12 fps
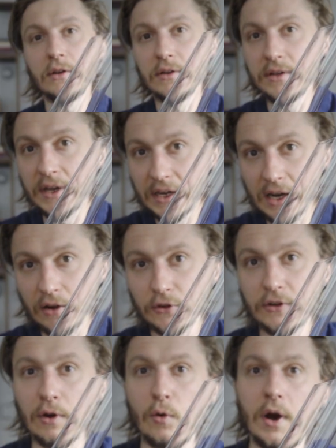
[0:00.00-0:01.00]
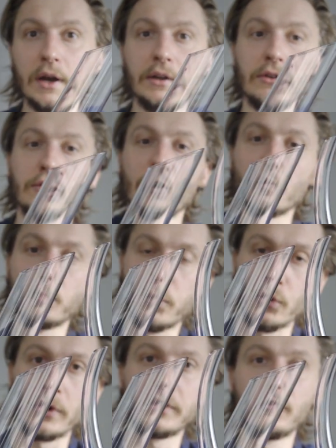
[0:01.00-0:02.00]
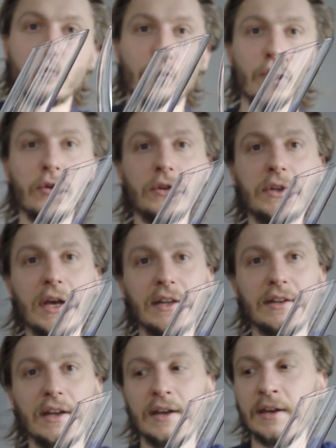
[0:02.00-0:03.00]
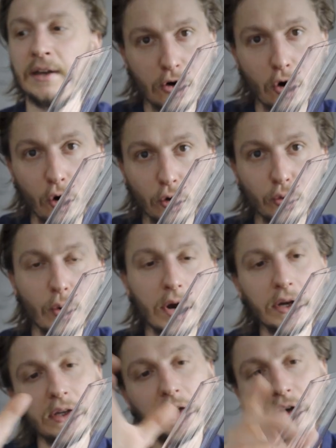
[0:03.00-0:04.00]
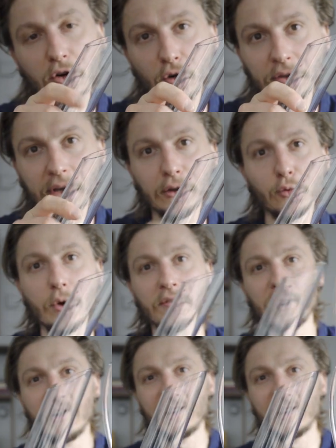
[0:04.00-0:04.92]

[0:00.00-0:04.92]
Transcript: decant the wine, so pour it through, then the cold wine in contact with